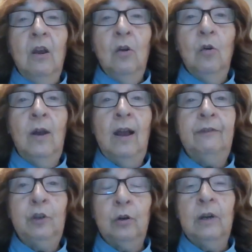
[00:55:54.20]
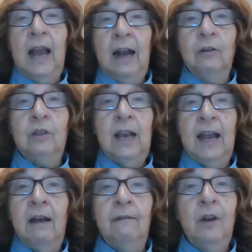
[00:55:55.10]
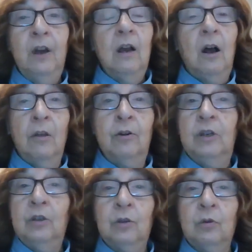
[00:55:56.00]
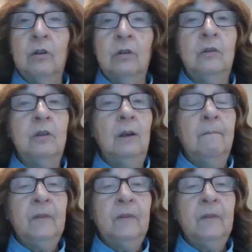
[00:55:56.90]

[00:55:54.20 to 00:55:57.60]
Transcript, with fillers: who have turned out to have other disorders.